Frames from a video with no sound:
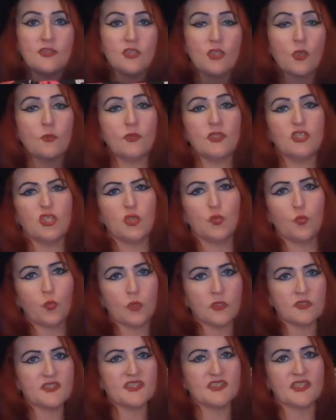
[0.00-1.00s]
They only do
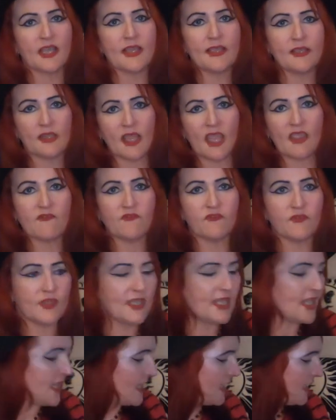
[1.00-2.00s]
one style every
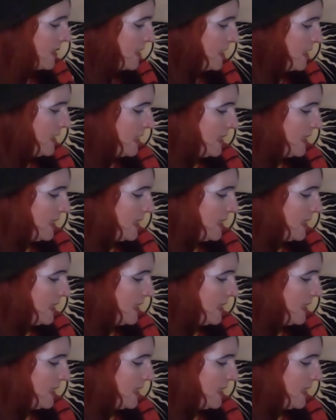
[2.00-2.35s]
year.